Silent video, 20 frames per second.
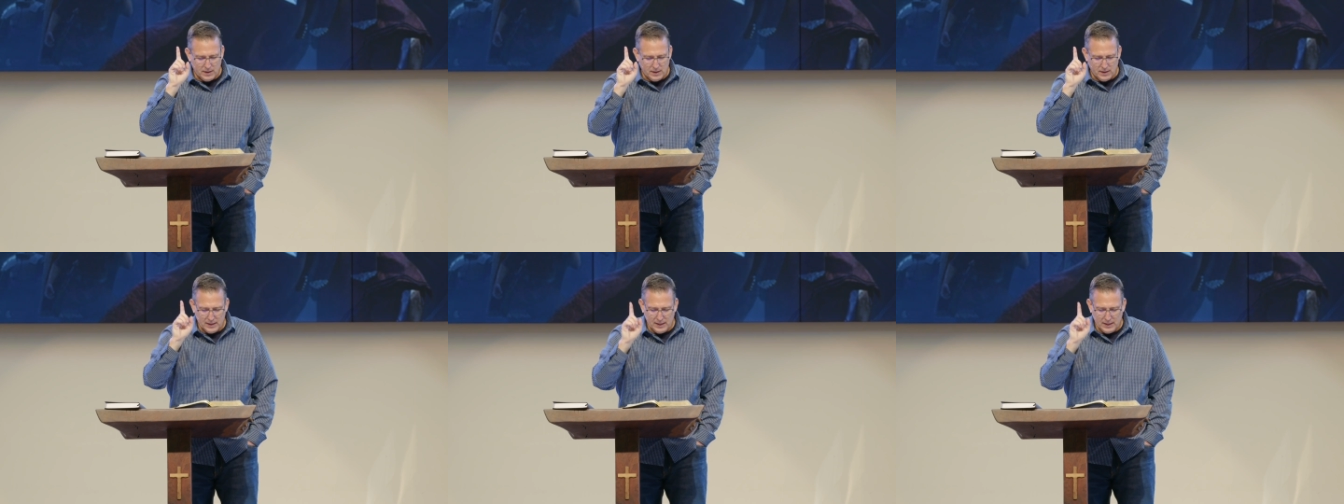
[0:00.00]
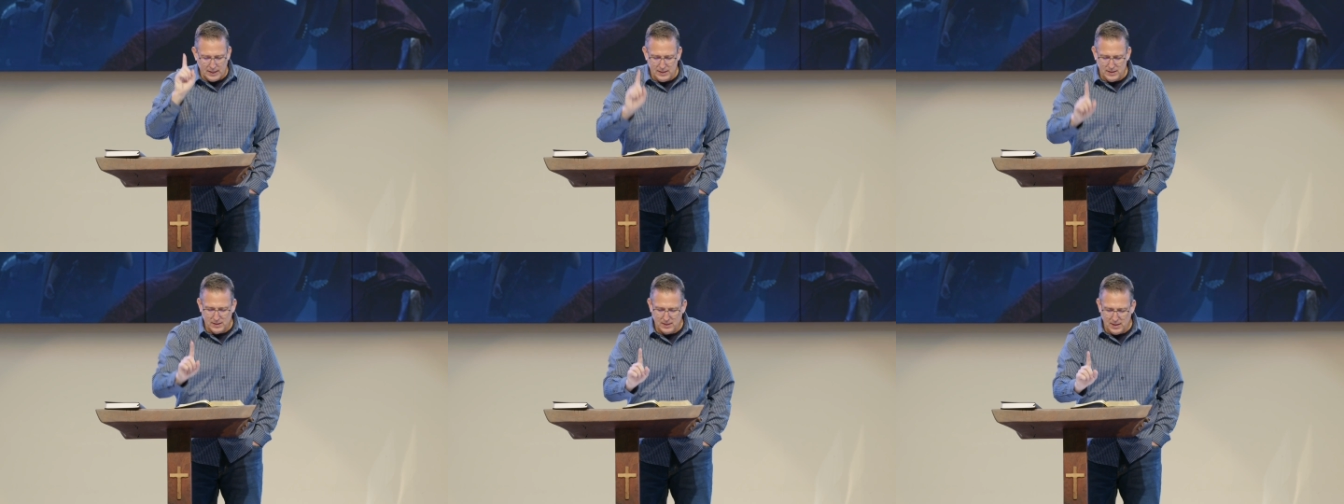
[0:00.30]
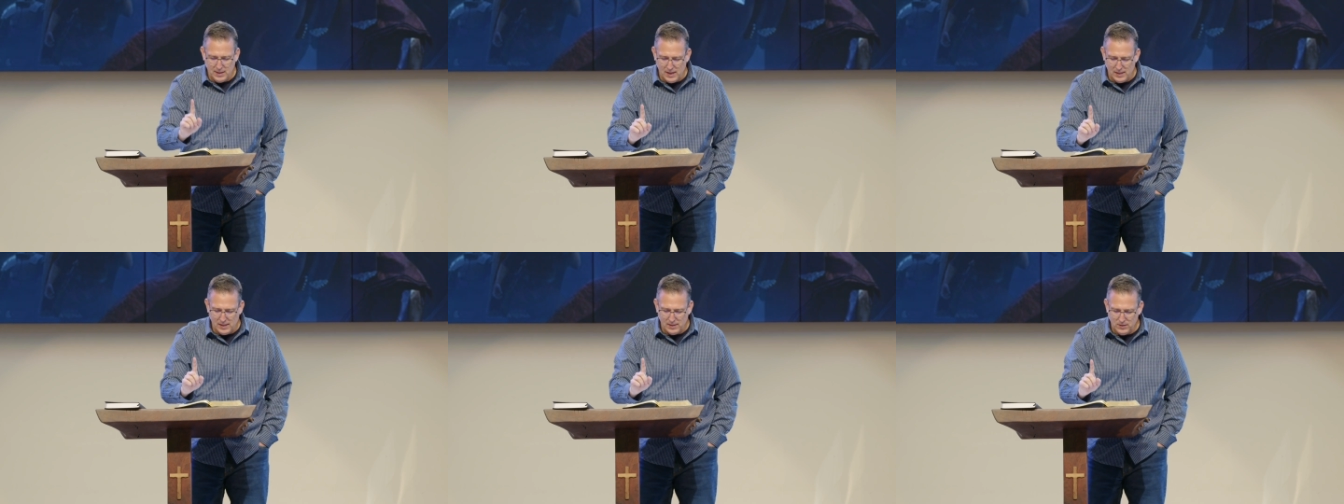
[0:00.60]
He
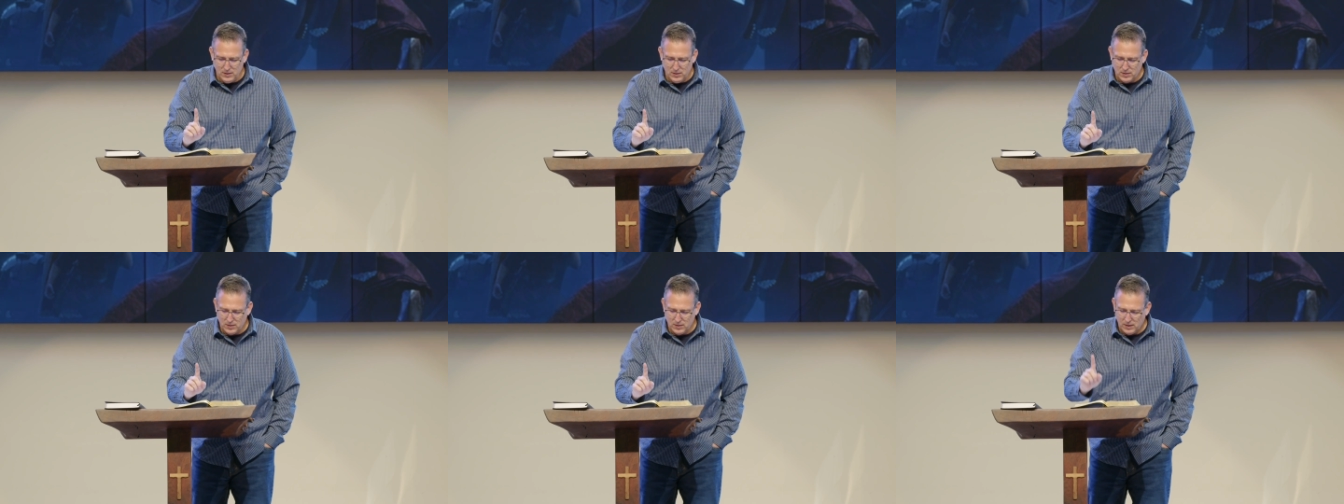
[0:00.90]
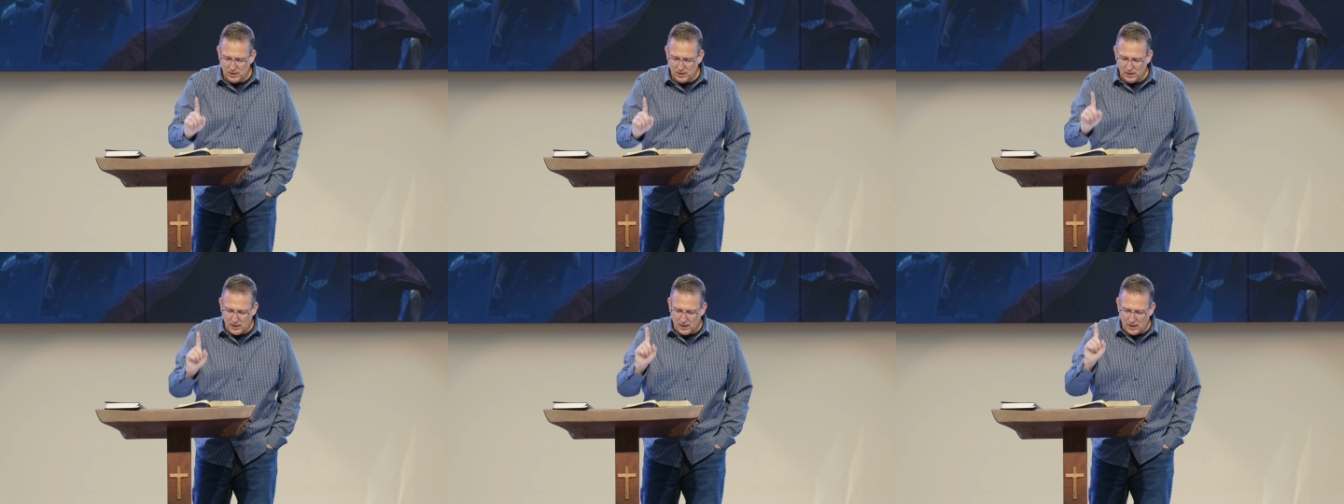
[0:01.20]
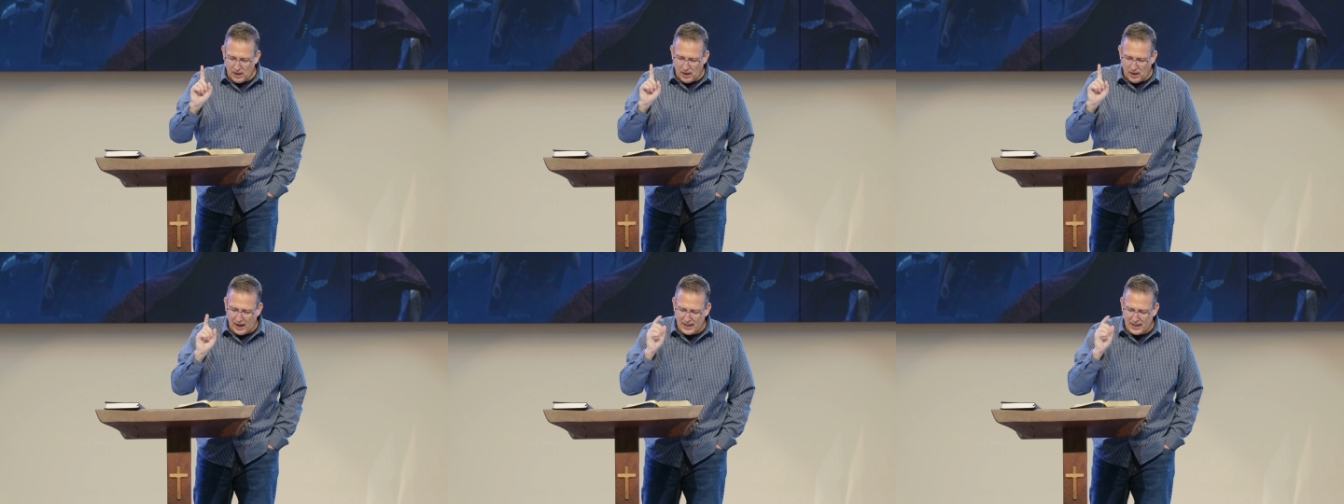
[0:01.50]
says,
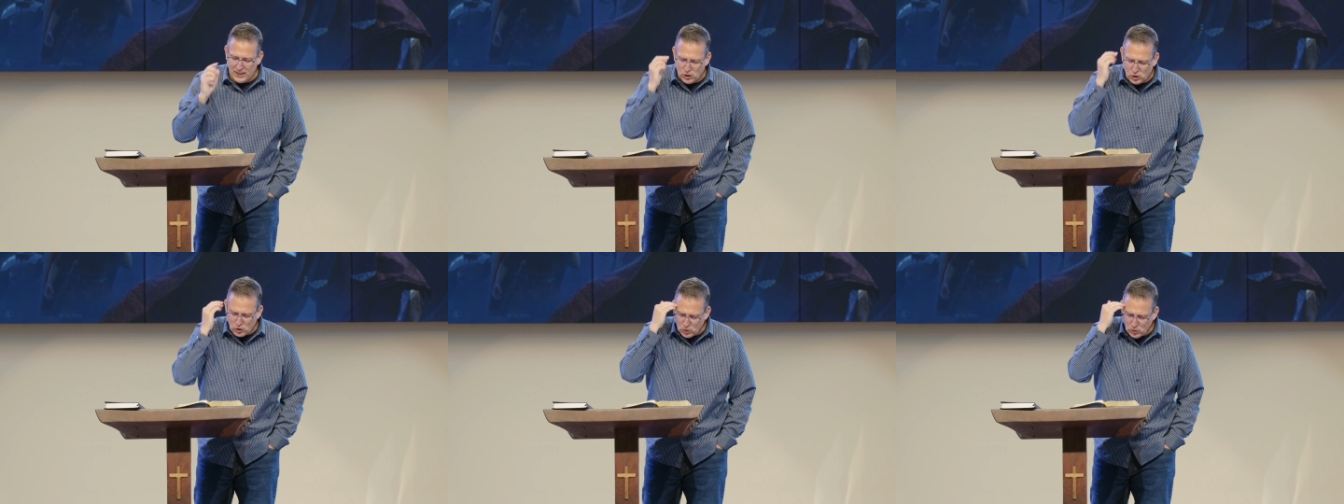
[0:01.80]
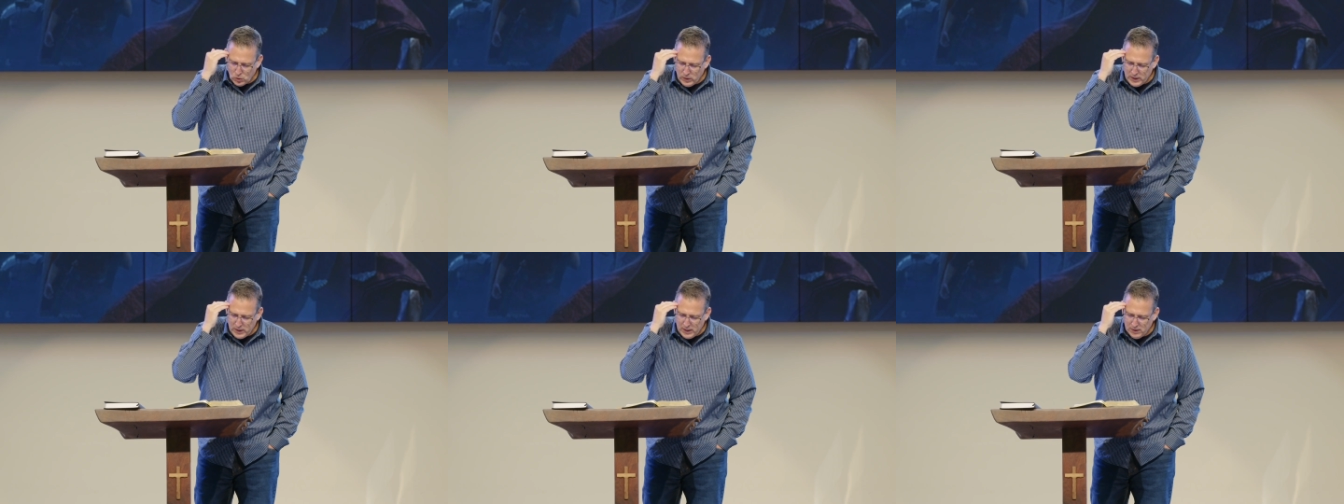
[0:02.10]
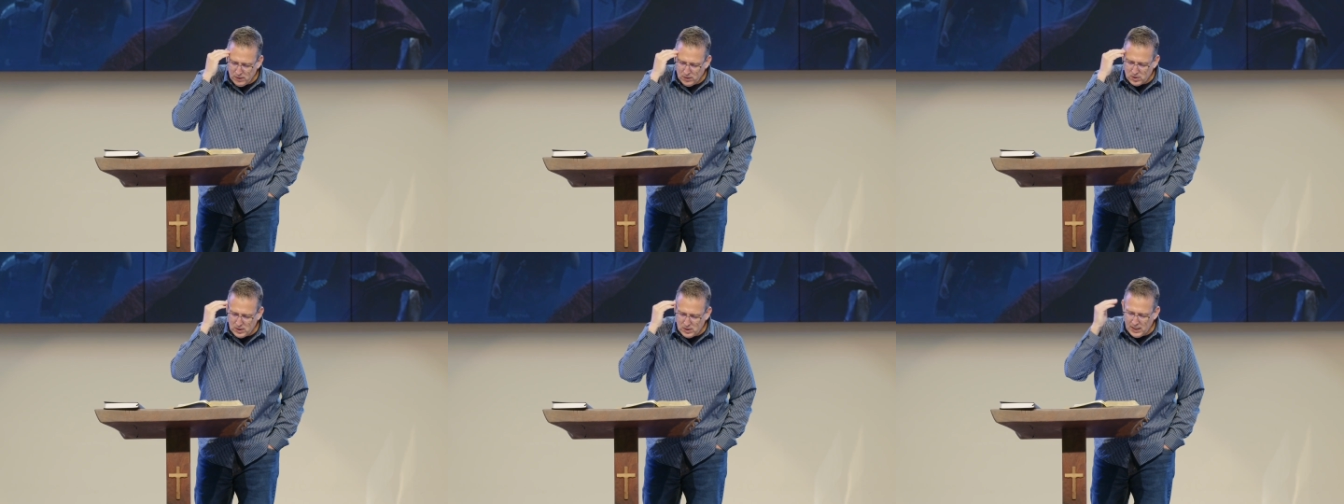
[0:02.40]
I truly
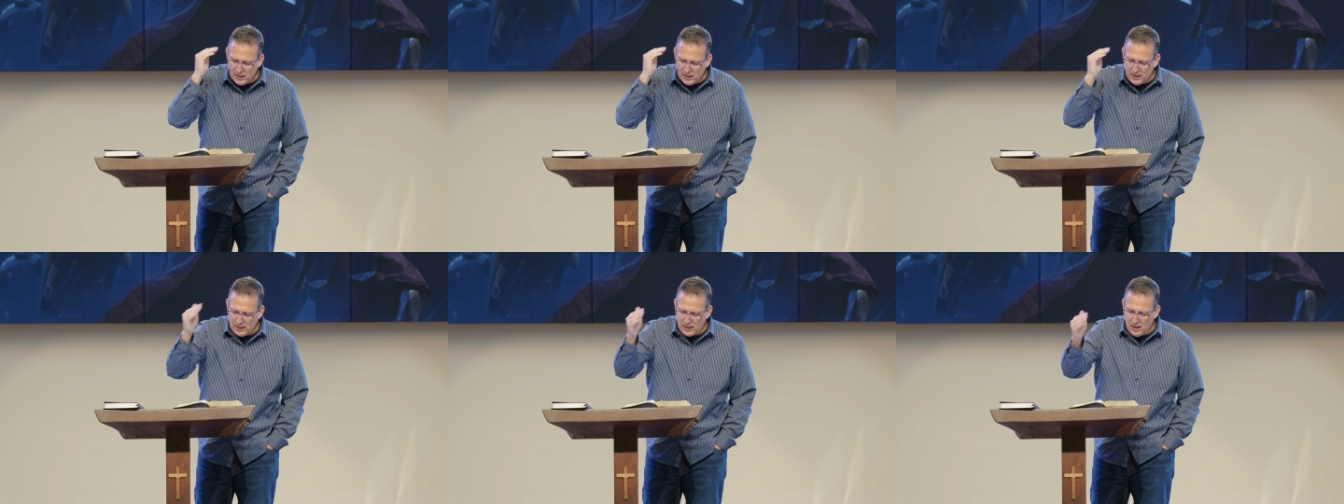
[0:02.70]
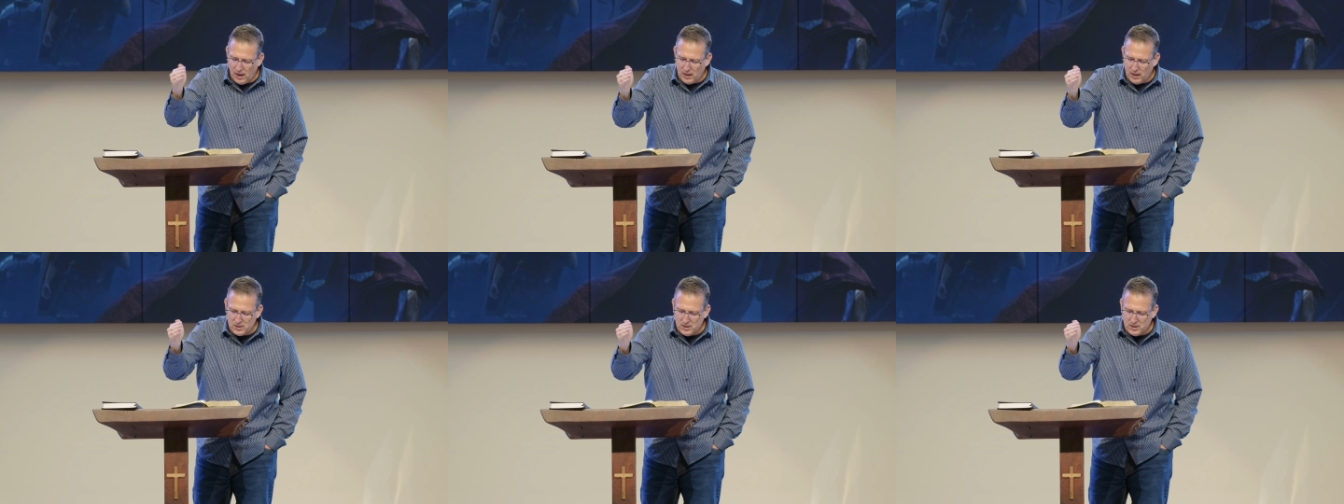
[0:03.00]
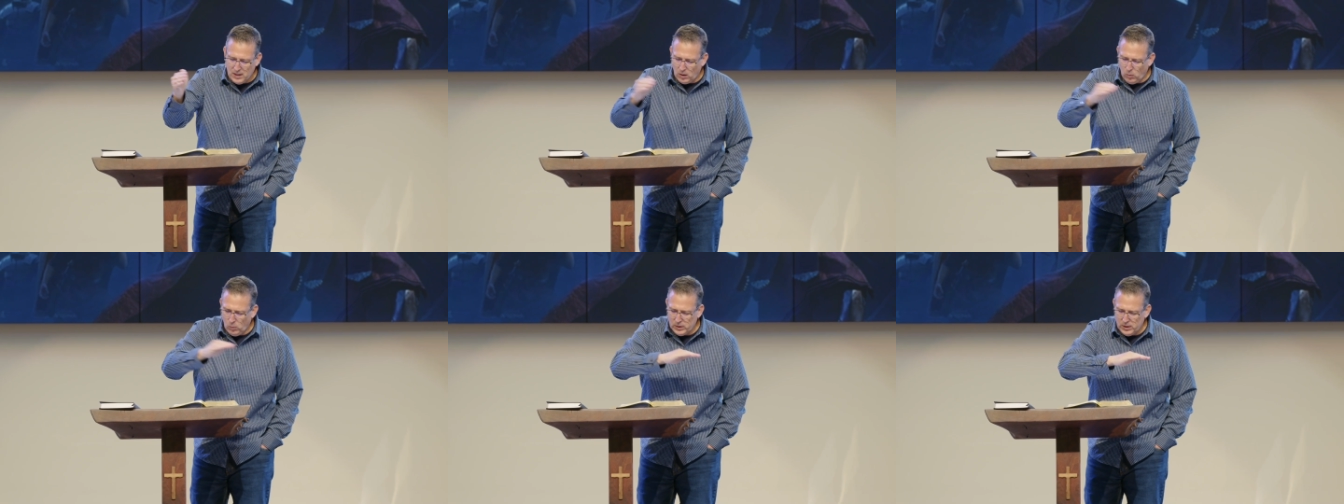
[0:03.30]
understand that God is
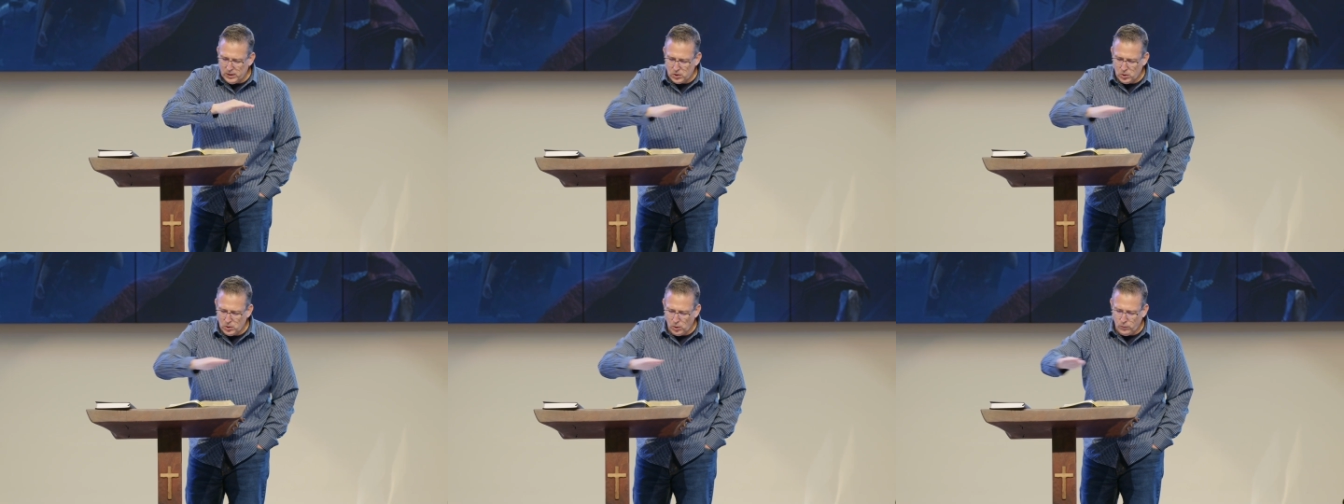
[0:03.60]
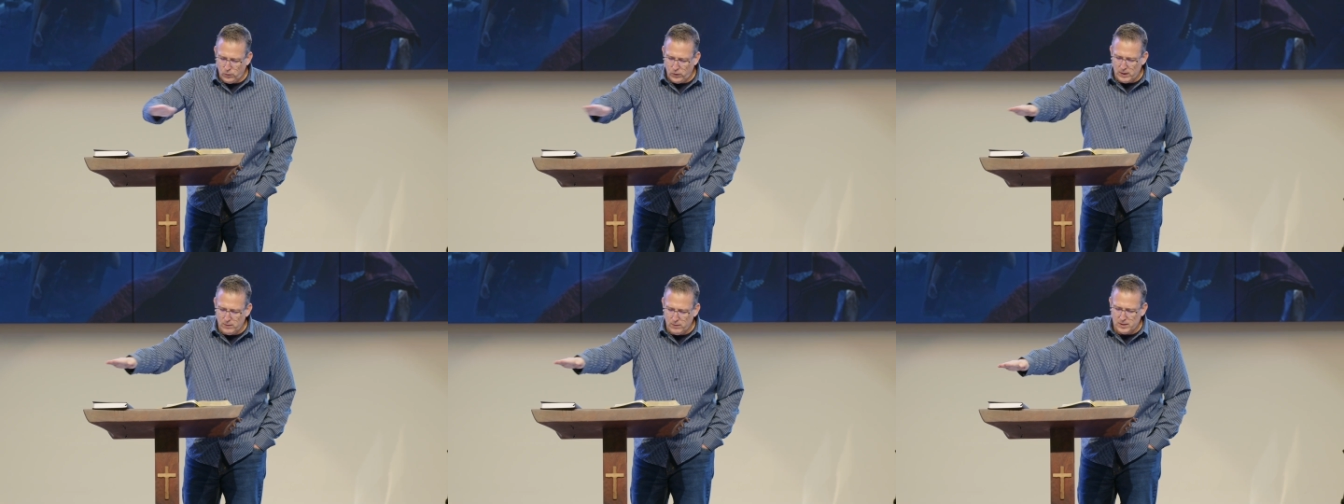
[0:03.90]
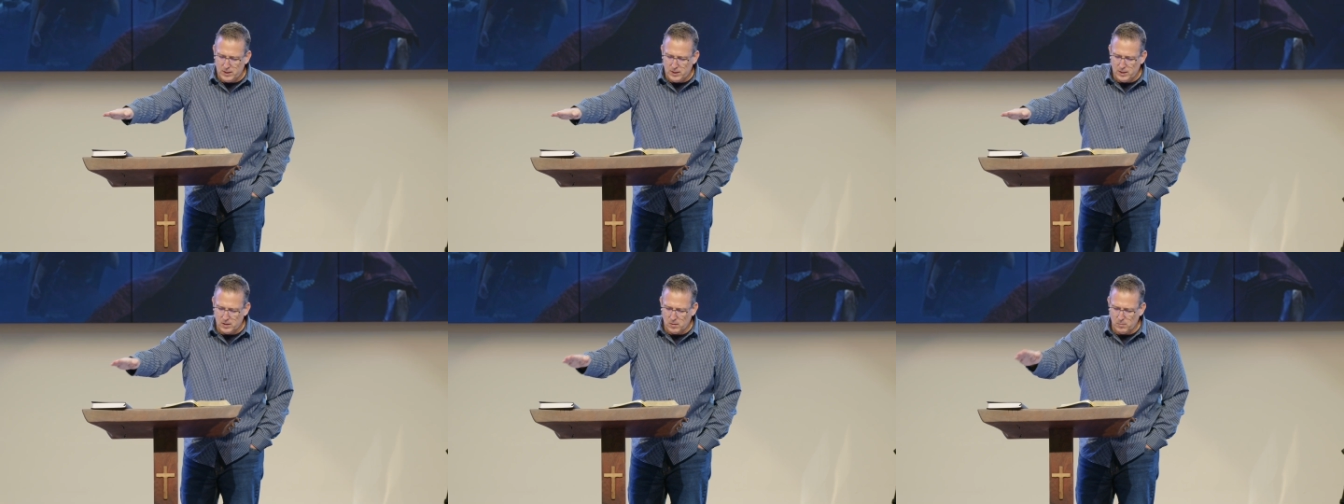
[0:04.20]
not one to show
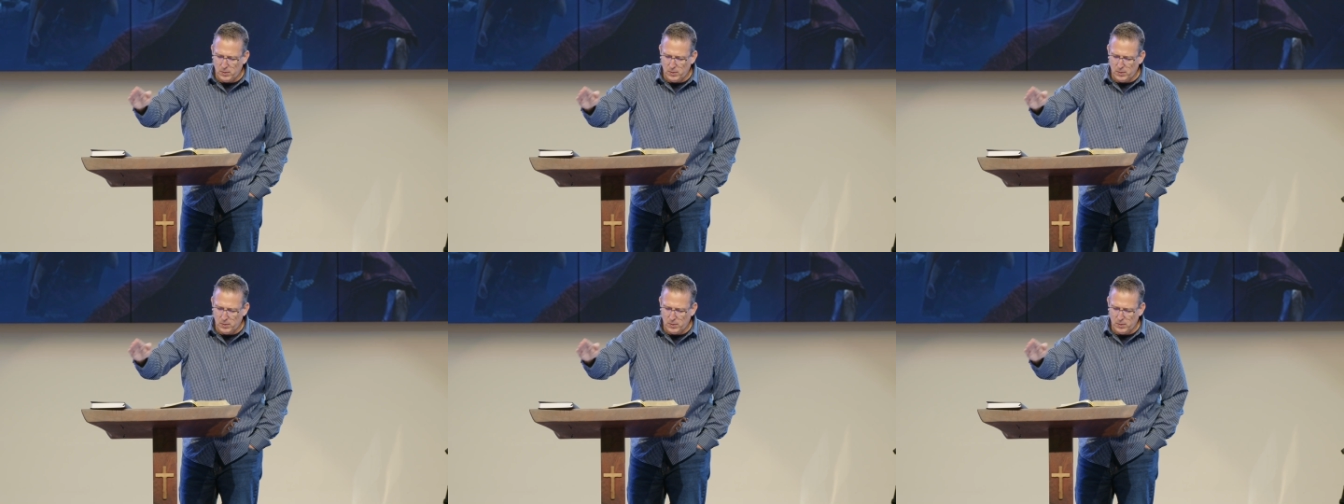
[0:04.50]
favoritism,